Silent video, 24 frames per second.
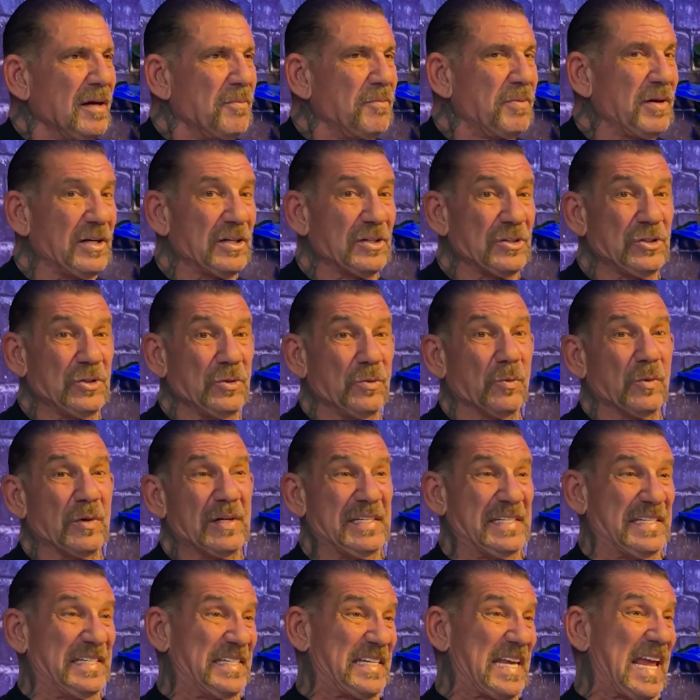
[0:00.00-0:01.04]
Because you
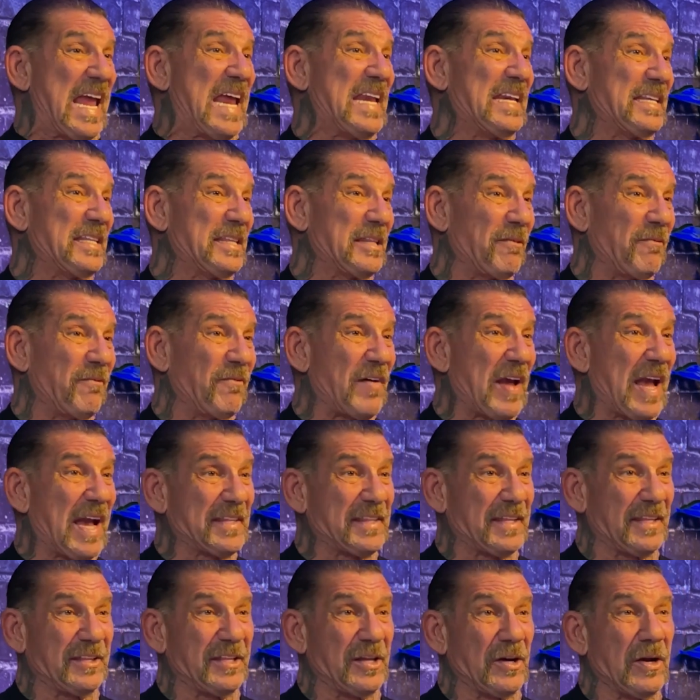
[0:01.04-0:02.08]
resent the fact
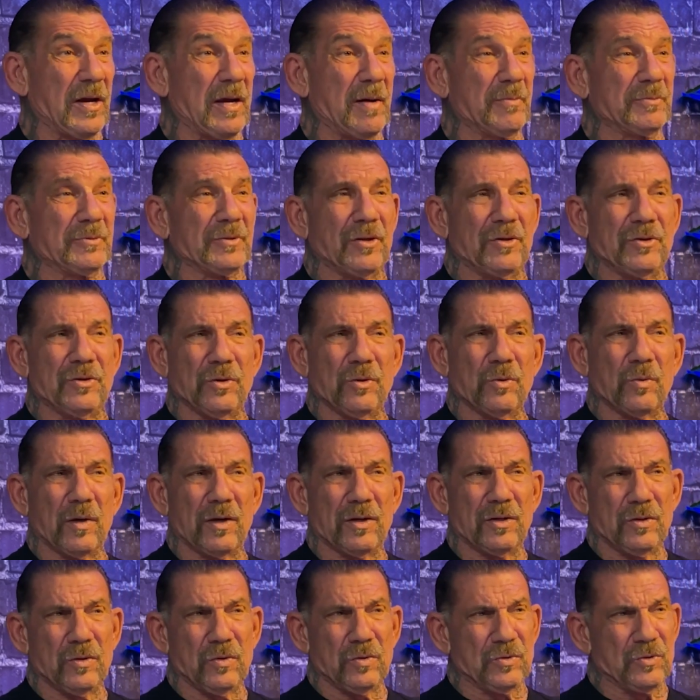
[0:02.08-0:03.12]
that they're able to do what
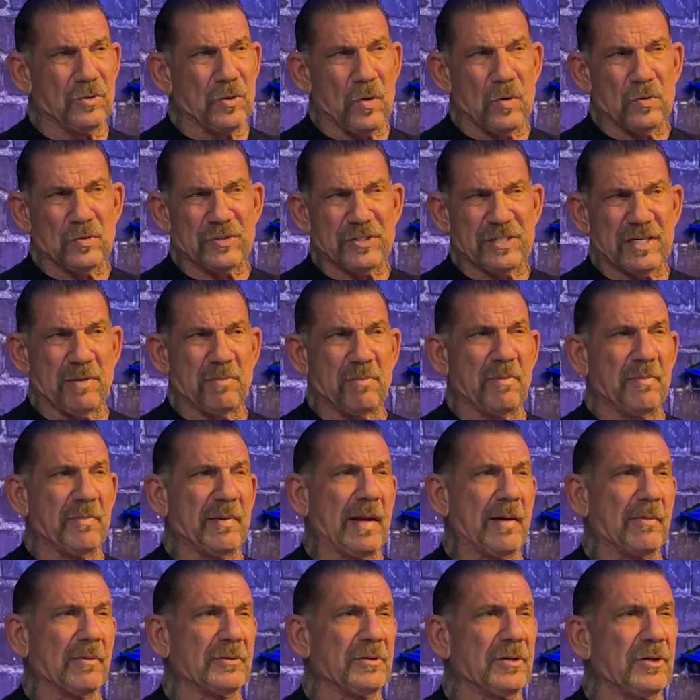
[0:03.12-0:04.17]
you don't seem to be
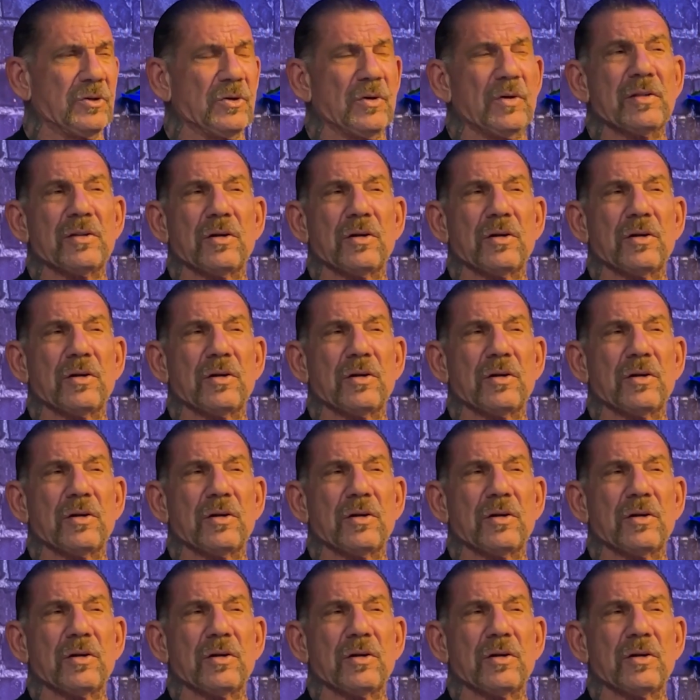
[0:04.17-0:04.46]
able to do,